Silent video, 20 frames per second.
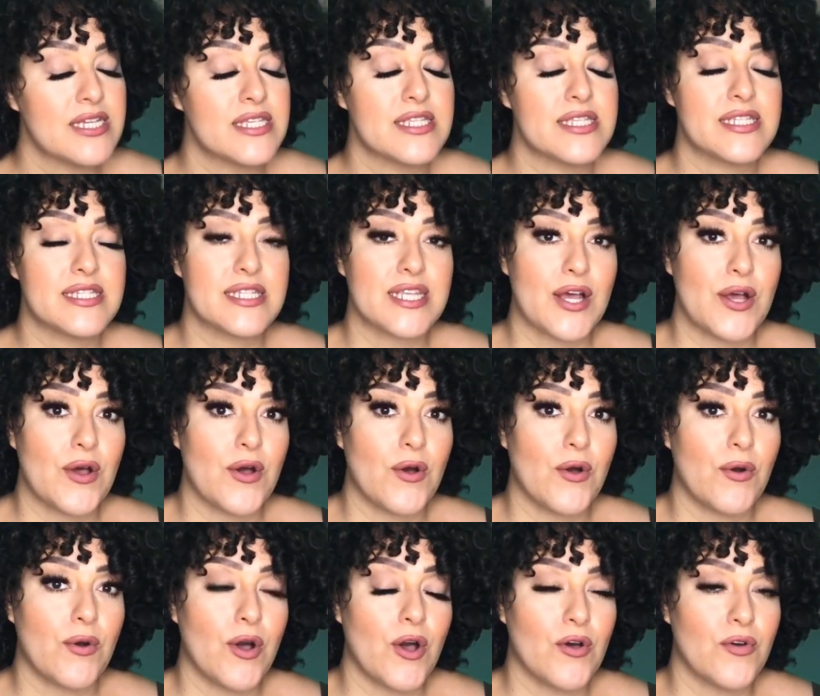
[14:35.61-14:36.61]

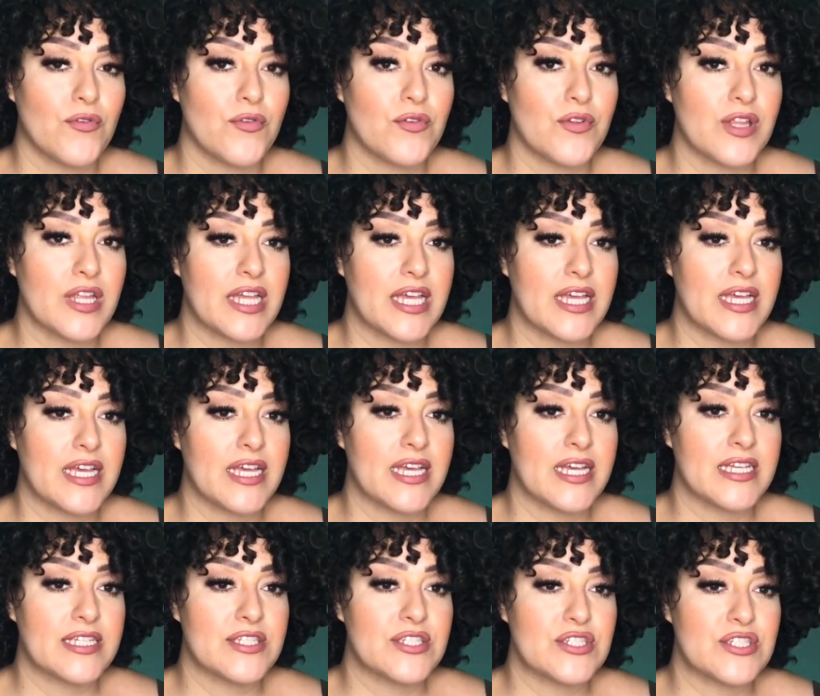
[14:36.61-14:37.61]
So hopefully
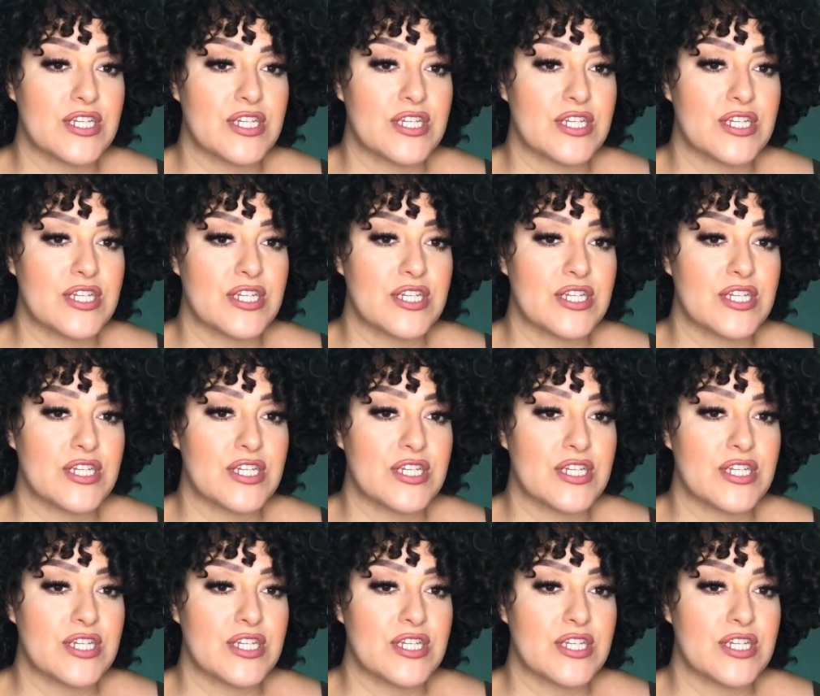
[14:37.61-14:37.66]
it's